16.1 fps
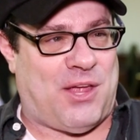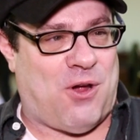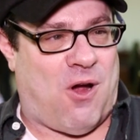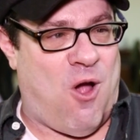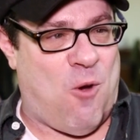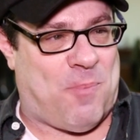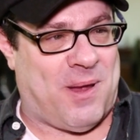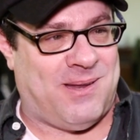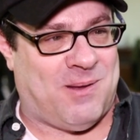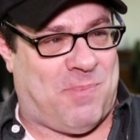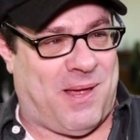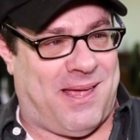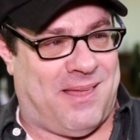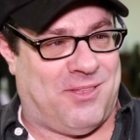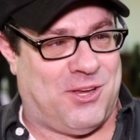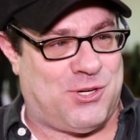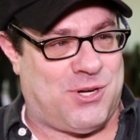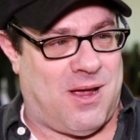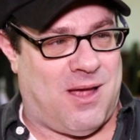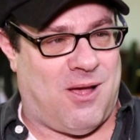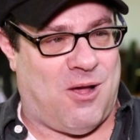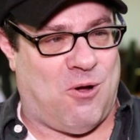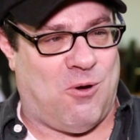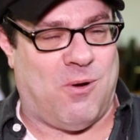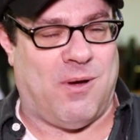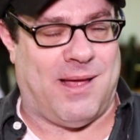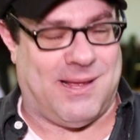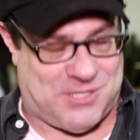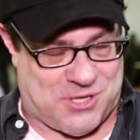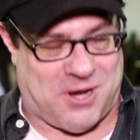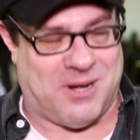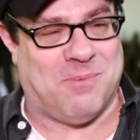that you're hoping to be in the show
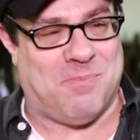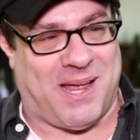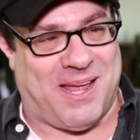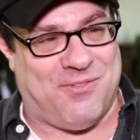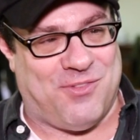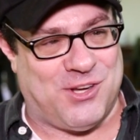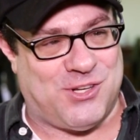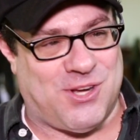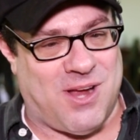is going to be in the